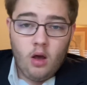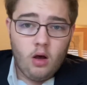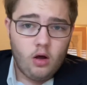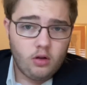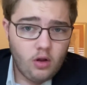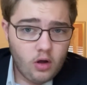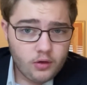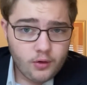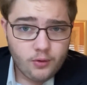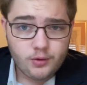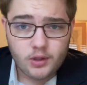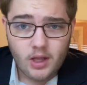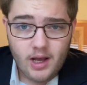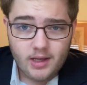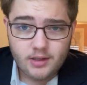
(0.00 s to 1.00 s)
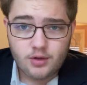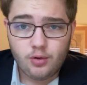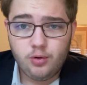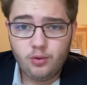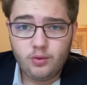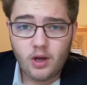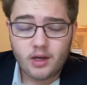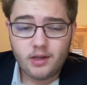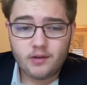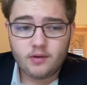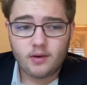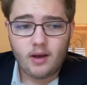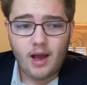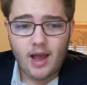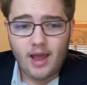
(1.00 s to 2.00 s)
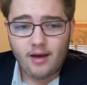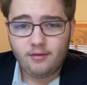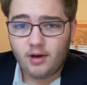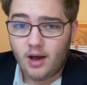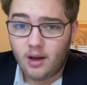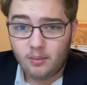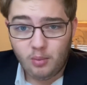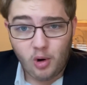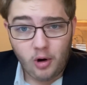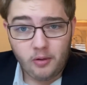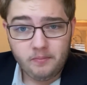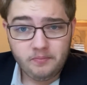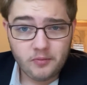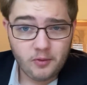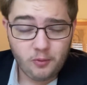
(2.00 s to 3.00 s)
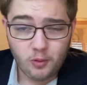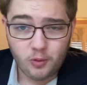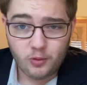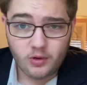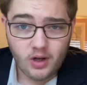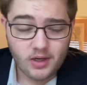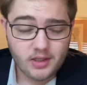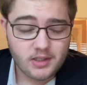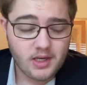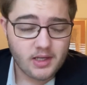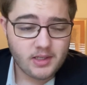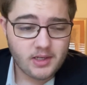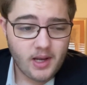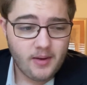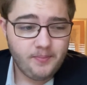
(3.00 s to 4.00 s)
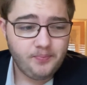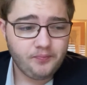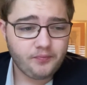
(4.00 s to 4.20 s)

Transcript: Along those lines, whodunits, I have a high bar for whodunits, I'd say,